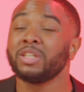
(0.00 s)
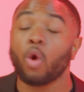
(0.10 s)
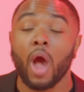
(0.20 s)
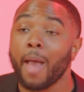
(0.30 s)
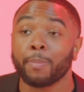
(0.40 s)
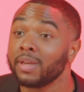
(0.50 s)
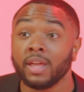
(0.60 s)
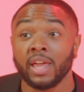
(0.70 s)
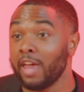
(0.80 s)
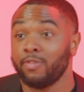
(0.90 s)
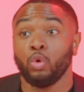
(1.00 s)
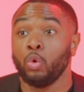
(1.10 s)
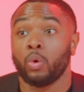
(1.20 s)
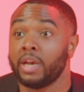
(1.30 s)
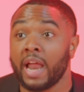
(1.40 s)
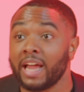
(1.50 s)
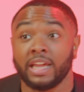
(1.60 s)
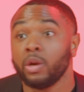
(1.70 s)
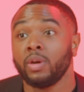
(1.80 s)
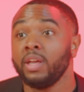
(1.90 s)
It's going to happen if you do it or not. He
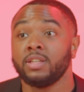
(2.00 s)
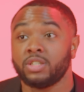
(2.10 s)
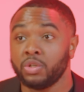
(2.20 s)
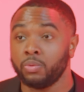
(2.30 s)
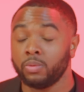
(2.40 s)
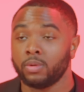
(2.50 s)
don't need you,